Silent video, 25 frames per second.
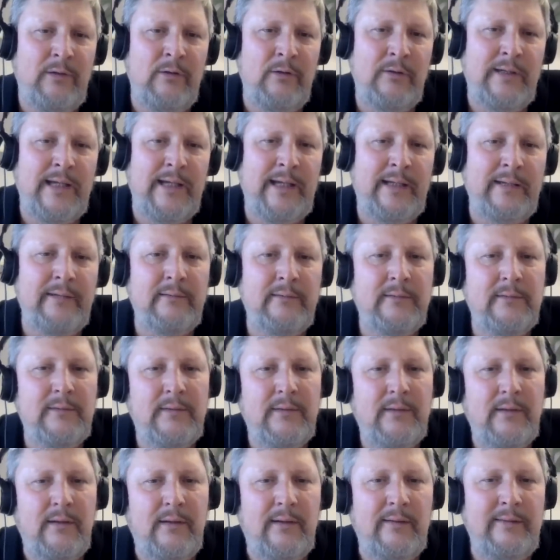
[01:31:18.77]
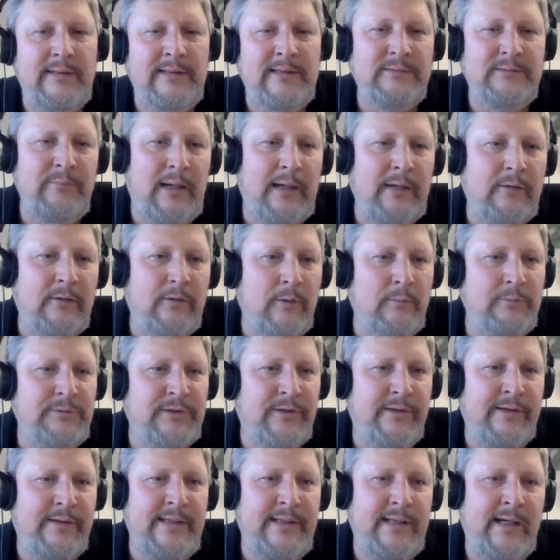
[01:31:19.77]
okay, these microbes
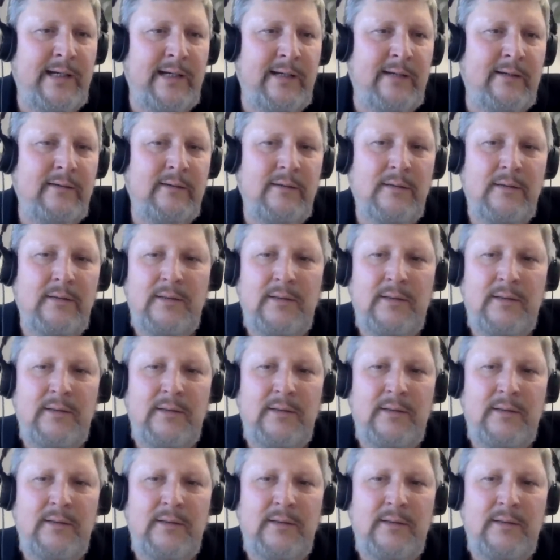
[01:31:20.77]
are in there.